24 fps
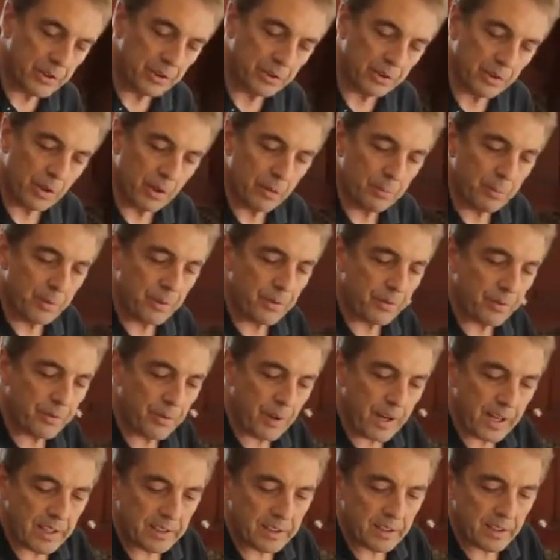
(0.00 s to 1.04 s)
too, don't be
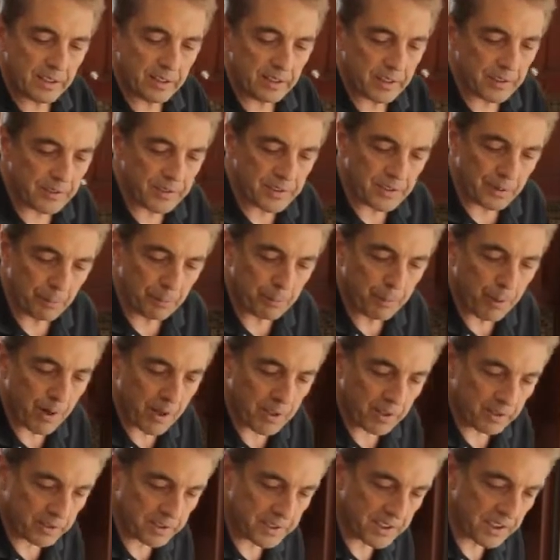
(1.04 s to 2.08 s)
afraid to leave some
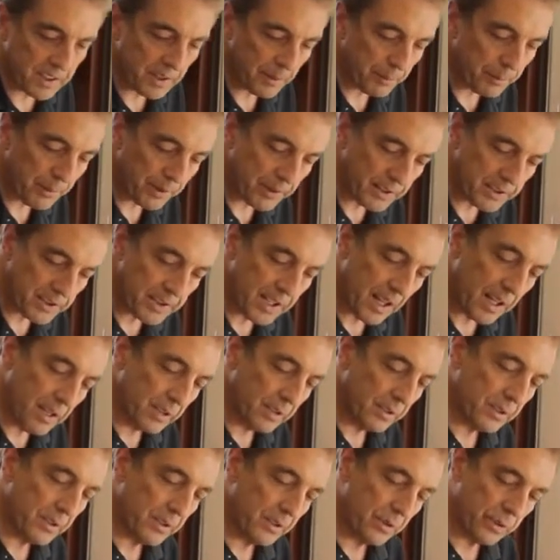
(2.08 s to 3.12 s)
puddles in it, because
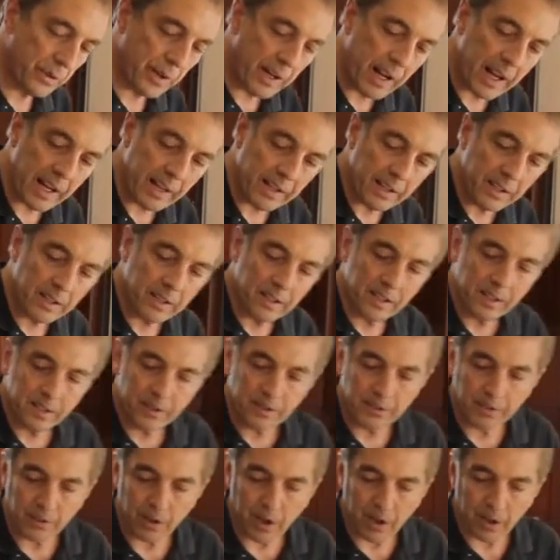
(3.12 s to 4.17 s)
that'll create
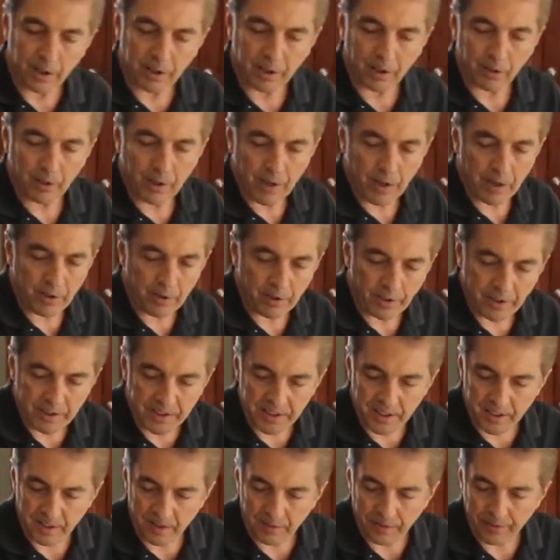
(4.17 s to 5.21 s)
darker areas
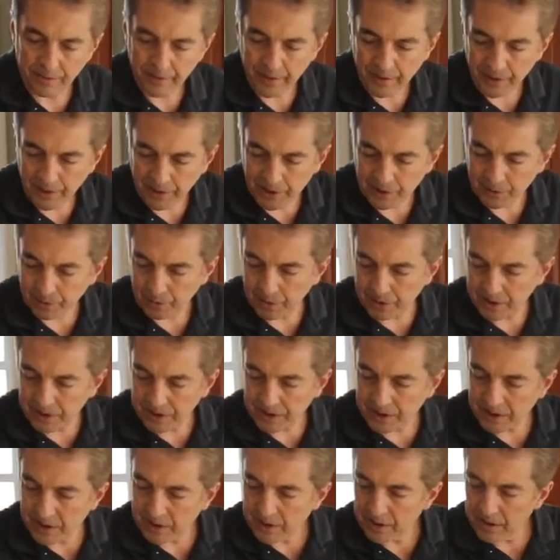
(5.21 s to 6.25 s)
in the finish,
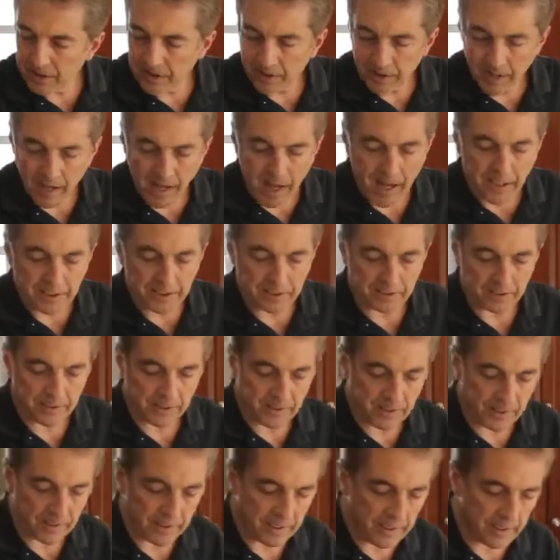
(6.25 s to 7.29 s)
which actually
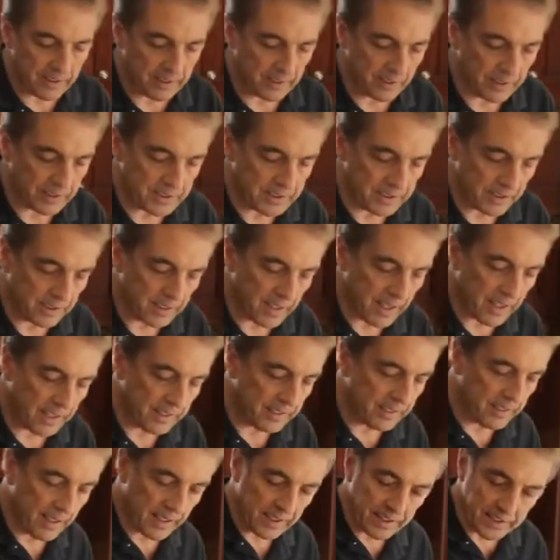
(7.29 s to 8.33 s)
in the end looks a
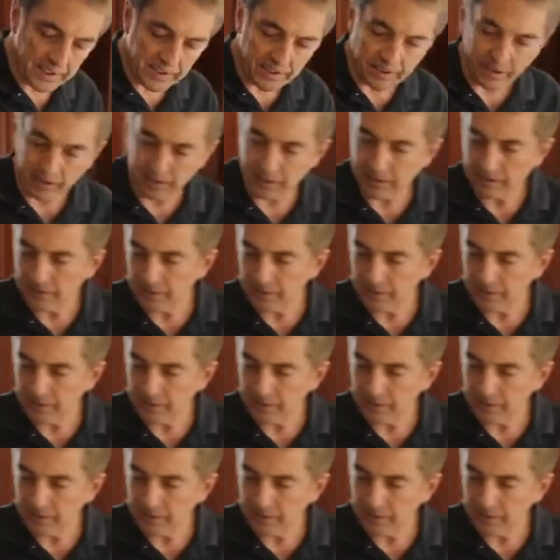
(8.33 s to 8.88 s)
lot nicer.